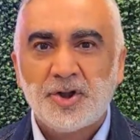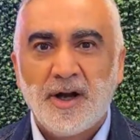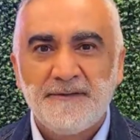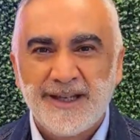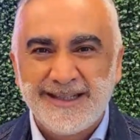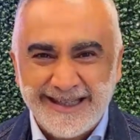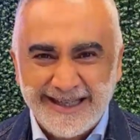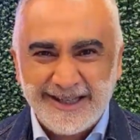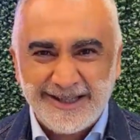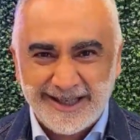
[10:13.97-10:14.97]
of
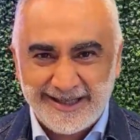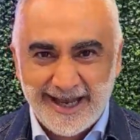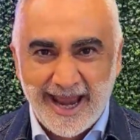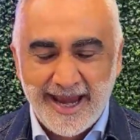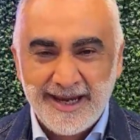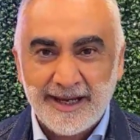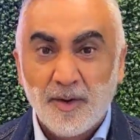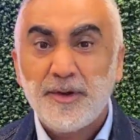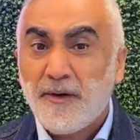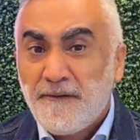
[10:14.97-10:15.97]
disease today,
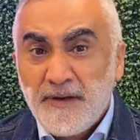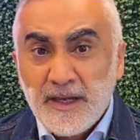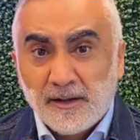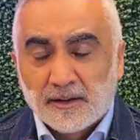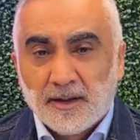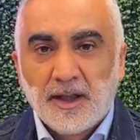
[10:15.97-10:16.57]
we don't feel.